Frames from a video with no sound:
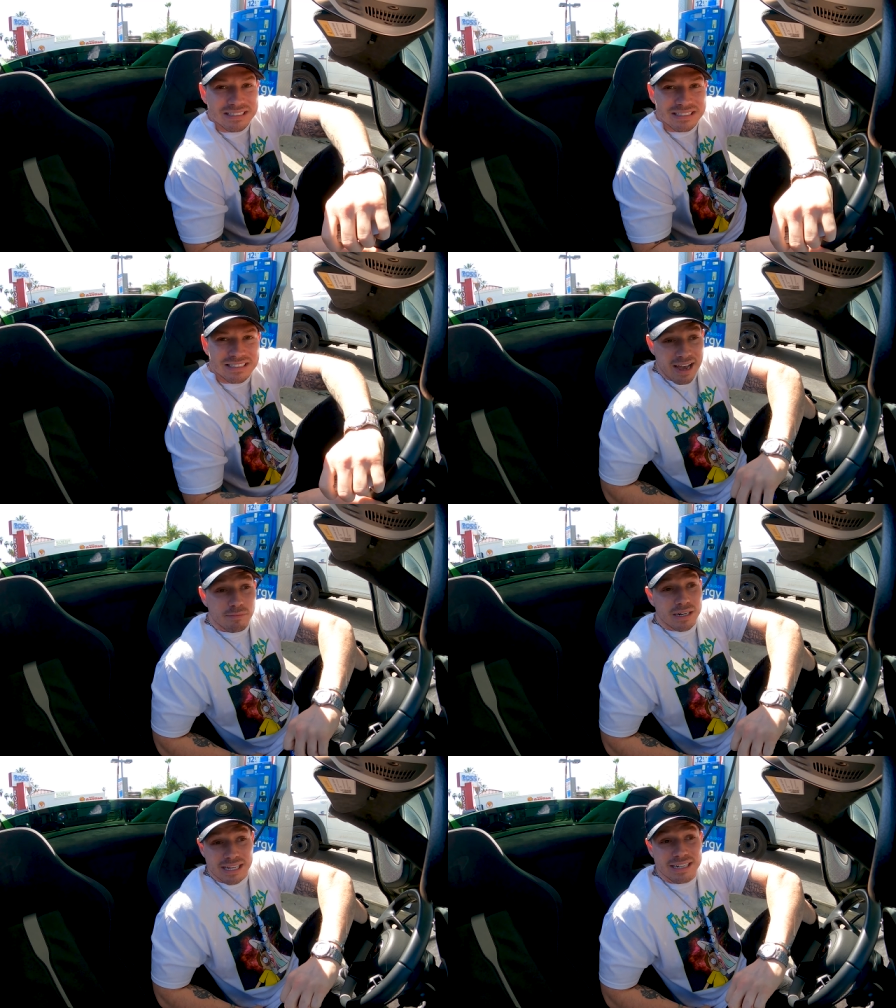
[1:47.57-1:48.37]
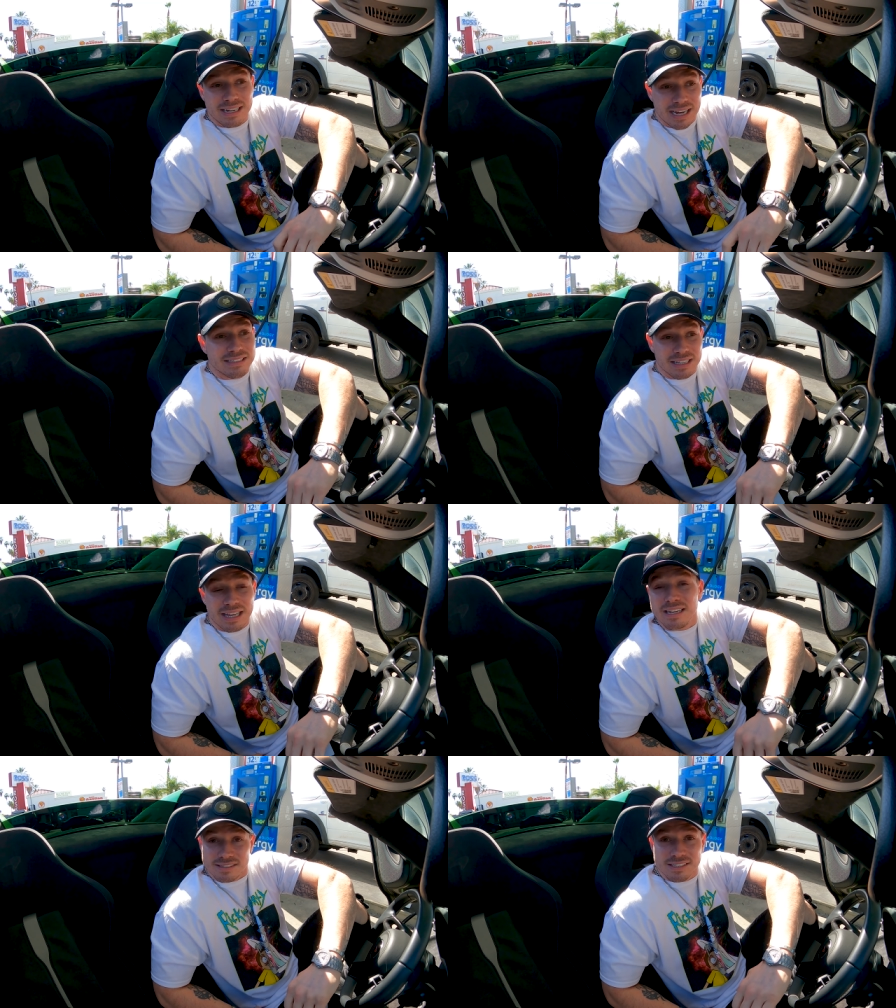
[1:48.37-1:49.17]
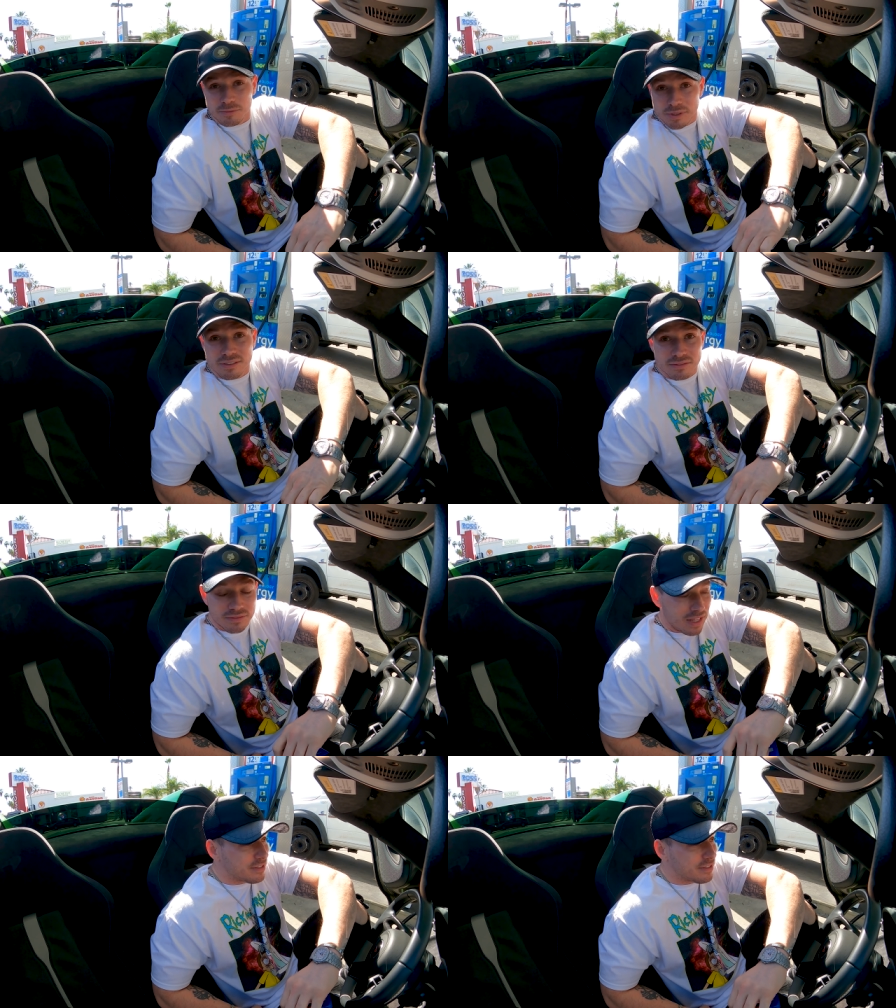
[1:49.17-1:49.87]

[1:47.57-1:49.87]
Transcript: it? I have money and I think gas is expensive.